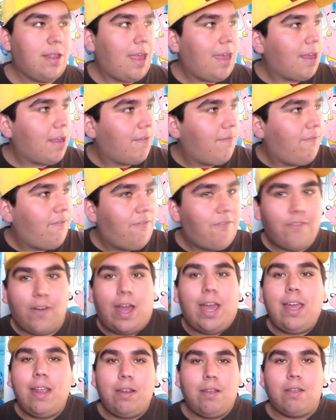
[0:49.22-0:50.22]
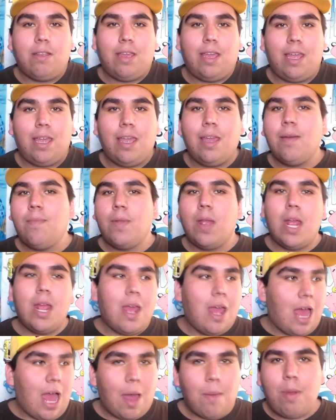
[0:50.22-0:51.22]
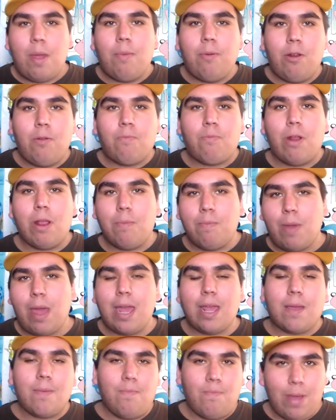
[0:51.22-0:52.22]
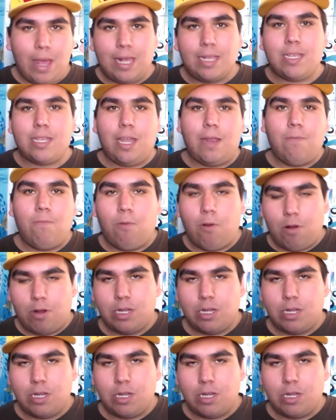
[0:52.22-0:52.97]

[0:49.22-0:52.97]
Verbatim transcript: like finally, I'm able to bring back best and